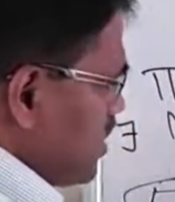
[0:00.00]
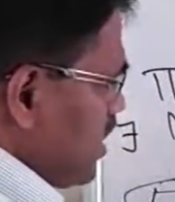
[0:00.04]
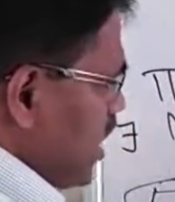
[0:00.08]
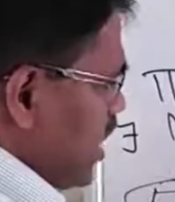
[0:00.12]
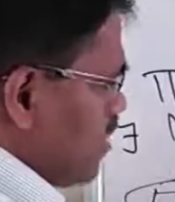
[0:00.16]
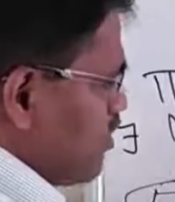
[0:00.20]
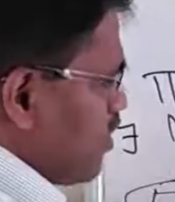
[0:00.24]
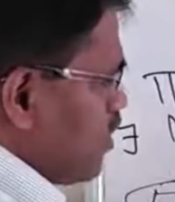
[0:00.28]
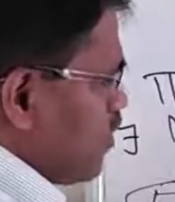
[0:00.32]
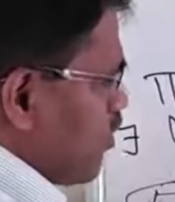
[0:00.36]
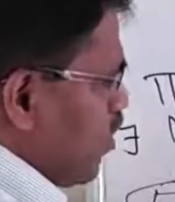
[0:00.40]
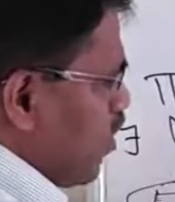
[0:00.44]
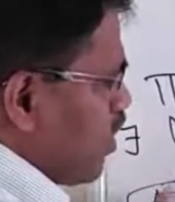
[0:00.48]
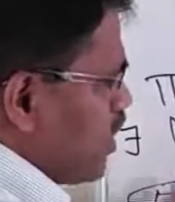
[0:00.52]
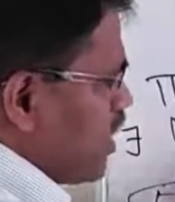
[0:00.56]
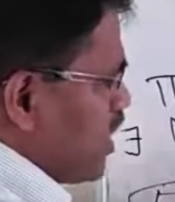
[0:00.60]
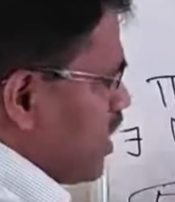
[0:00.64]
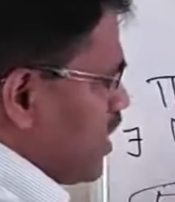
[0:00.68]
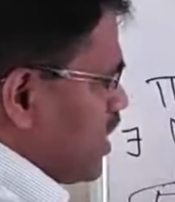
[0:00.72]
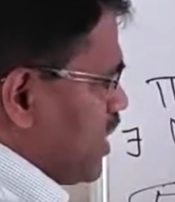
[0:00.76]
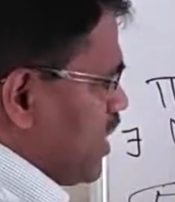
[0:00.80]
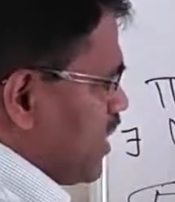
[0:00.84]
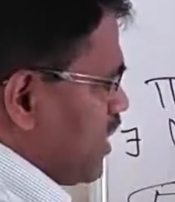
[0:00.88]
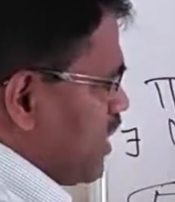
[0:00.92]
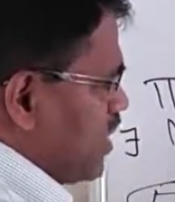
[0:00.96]
can be
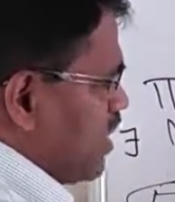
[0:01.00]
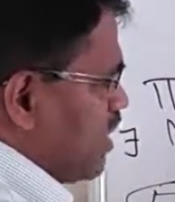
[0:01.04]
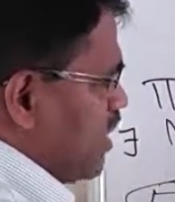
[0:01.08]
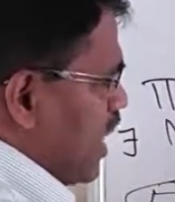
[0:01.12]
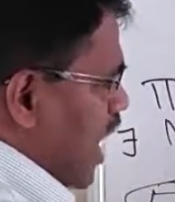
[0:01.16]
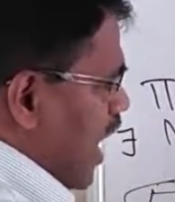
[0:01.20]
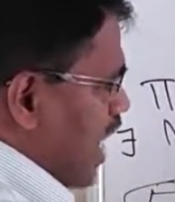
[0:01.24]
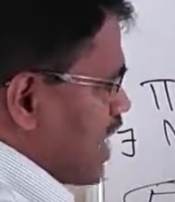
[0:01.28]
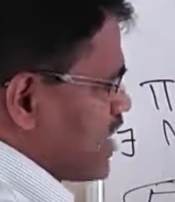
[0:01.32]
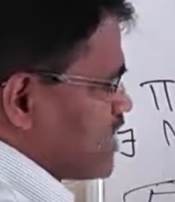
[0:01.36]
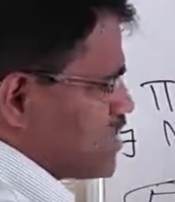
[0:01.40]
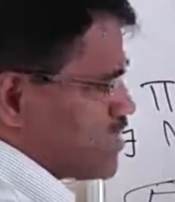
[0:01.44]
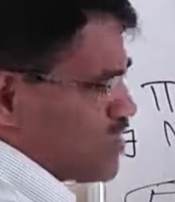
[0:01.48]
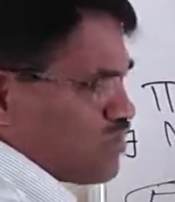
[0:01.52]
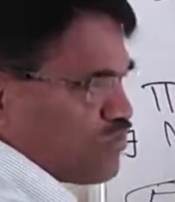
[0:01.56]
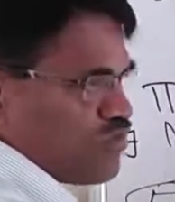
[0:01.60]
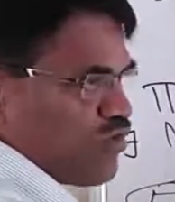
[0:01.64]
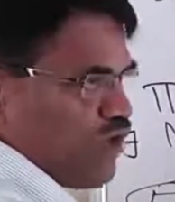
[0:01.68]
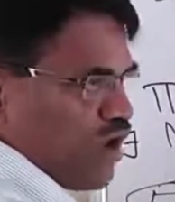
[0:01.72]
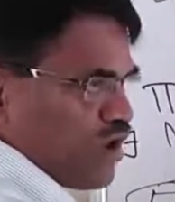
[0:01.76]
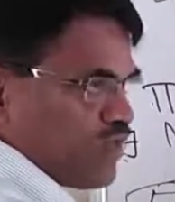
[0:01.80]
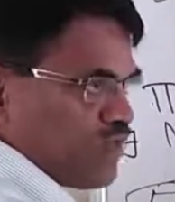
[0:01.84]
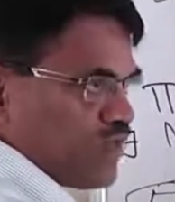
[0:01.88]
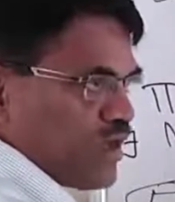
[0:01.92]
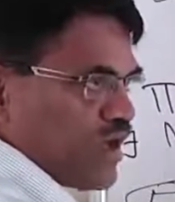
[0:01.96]
modeled it as a
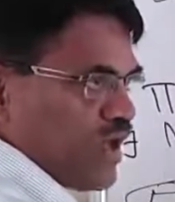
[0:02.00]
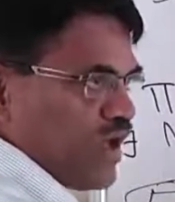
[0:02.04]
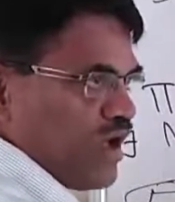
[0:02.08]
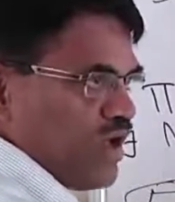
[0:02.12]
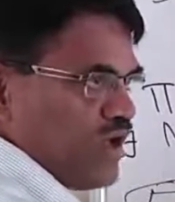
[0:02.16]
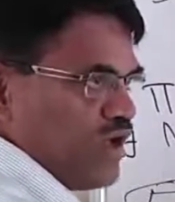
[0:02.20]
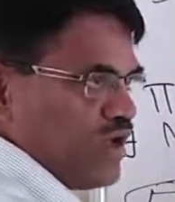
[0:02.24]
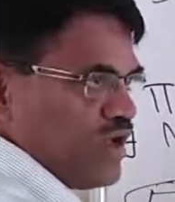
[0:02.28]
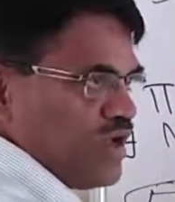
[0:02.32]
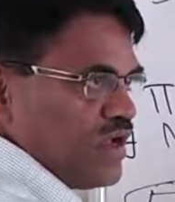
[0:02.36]
formula